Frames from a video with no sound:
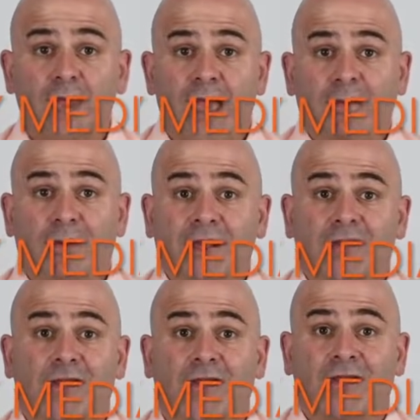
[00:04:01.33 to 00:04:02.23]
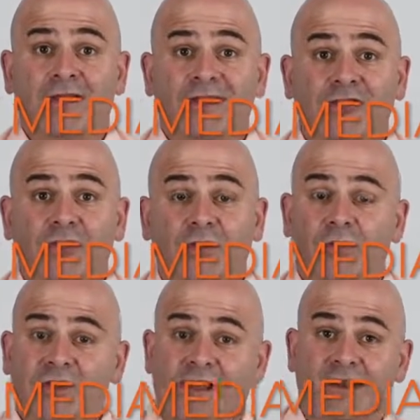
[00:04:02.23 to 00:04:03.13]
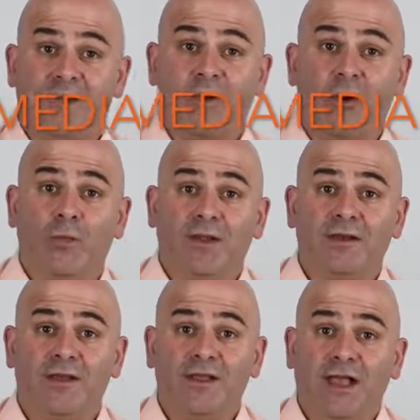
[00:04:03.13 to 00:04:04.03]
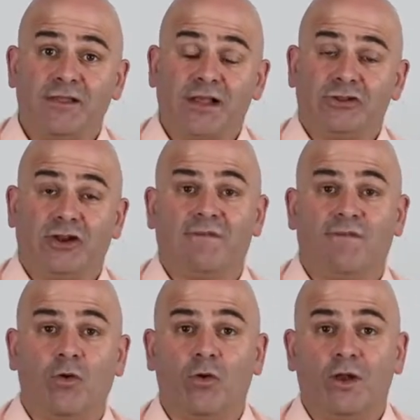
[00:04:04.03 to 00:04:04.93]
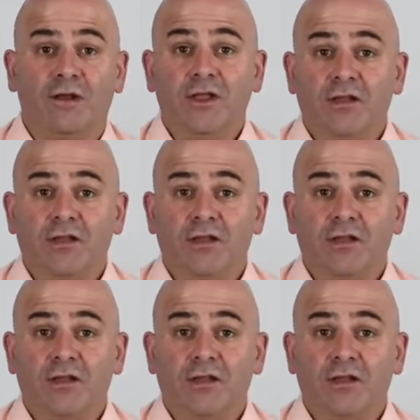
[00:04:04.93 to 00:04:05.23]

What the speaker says: And places like Nidri, which are inner Melbourne, has actually fallen.